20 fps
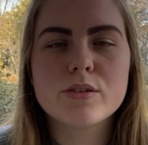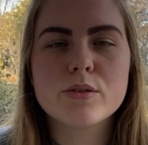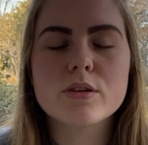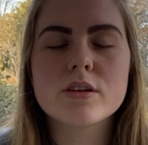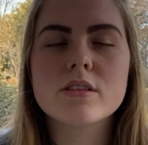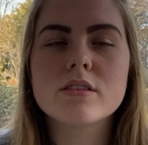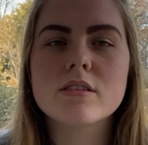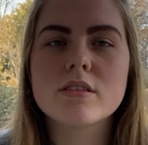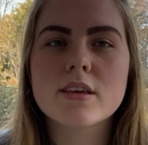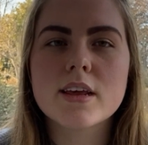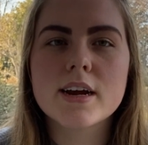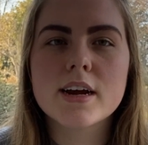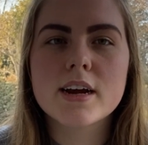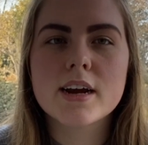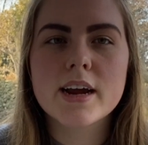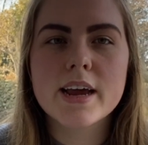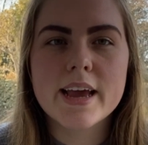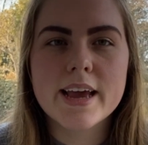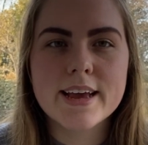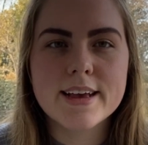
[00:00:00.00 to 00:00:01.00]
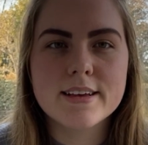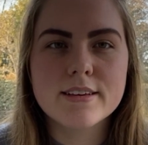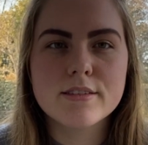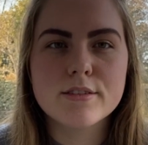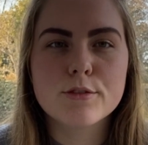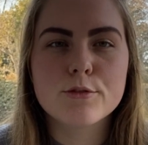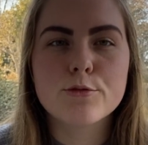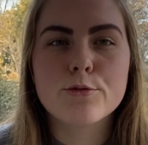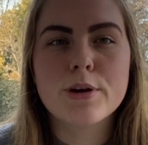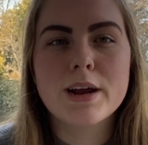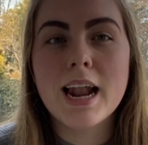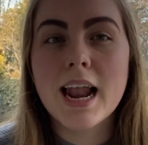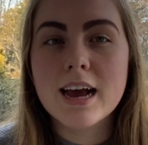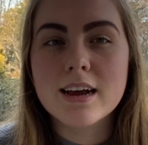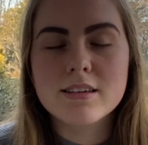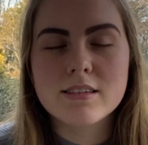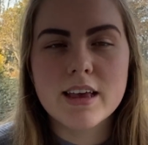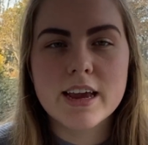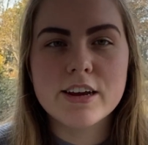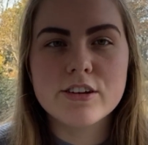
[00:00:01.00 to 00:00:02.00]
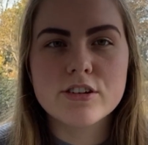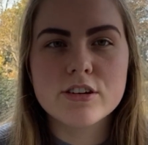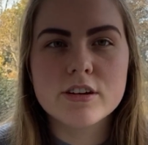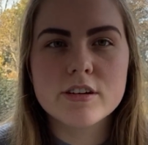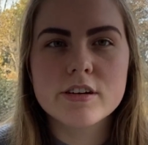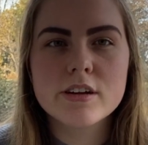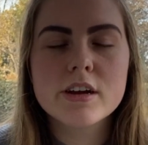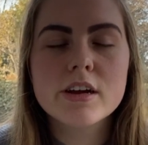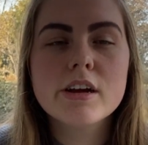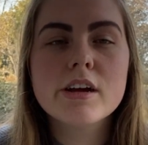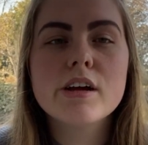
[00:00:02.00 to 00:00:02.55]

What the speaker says: to consider is relaxation.